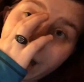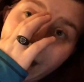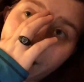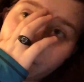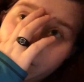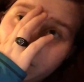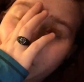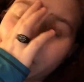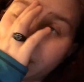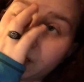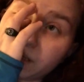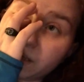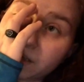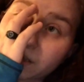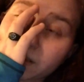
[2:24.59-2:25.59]
happened
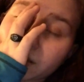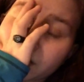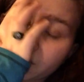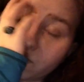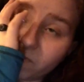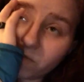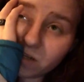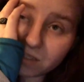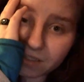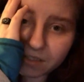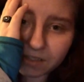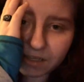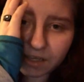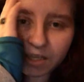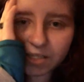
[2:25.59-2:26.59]
in what?
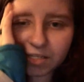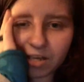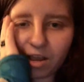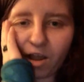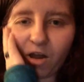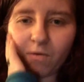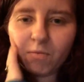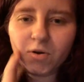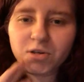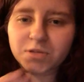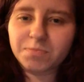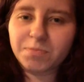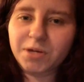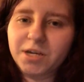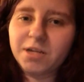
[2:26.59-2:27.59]
It's
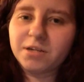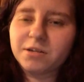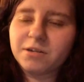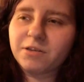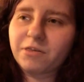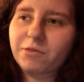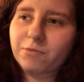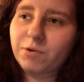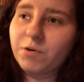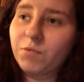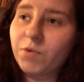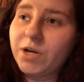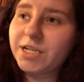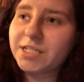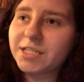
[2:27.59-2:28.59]
almost been 3
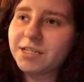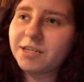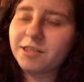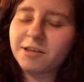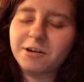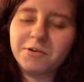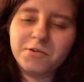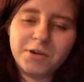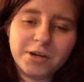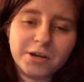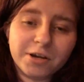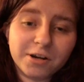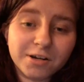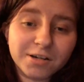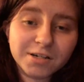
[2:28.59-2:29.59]
weeks into the new
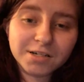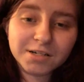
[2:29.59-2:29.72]
year.